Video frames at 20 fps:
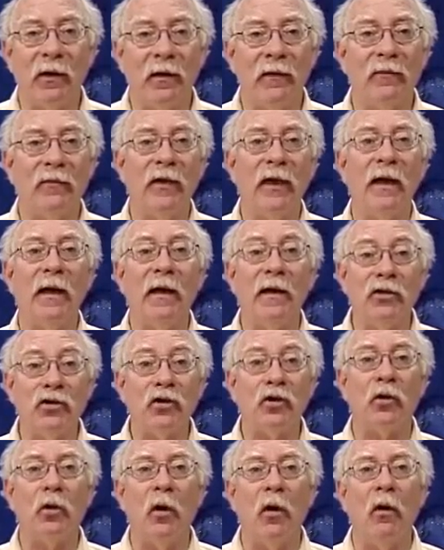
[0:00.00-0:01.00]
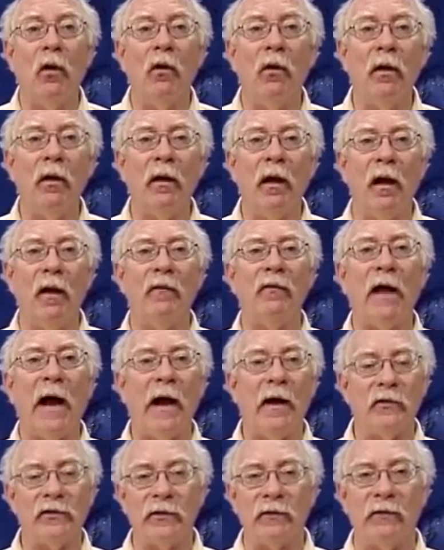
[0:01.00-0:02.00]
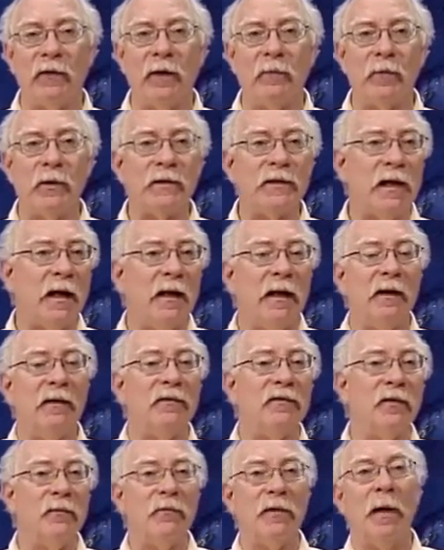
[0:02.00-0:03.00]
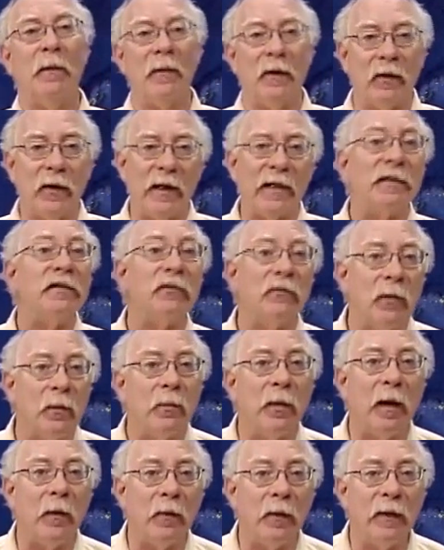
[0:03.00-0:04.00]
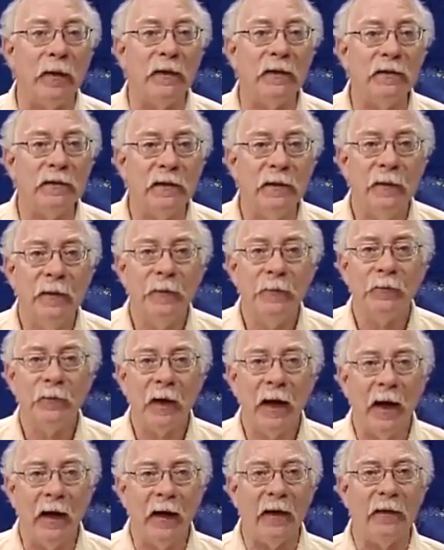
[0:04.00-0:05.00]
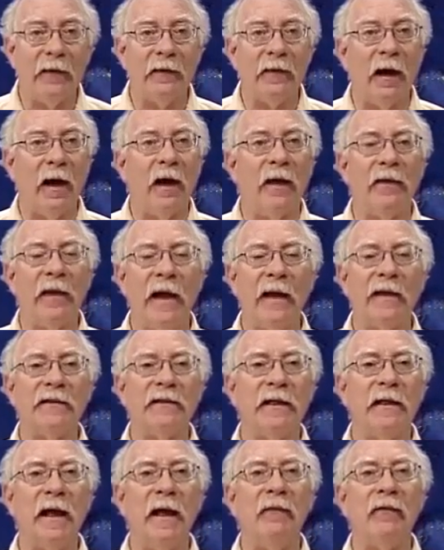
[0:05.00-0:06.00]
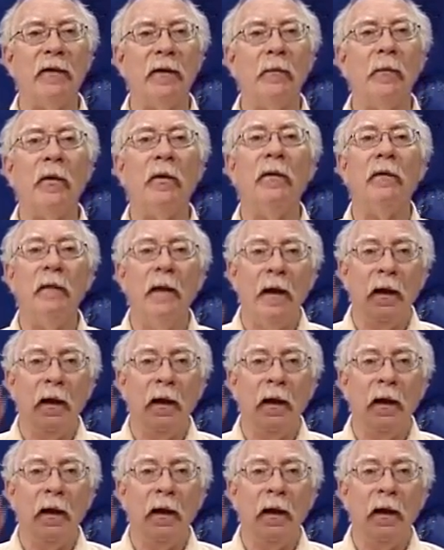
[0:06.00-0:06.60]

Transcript: of the control of the House of Representatives from Democrats to Republicans, and uh, that's inevitable.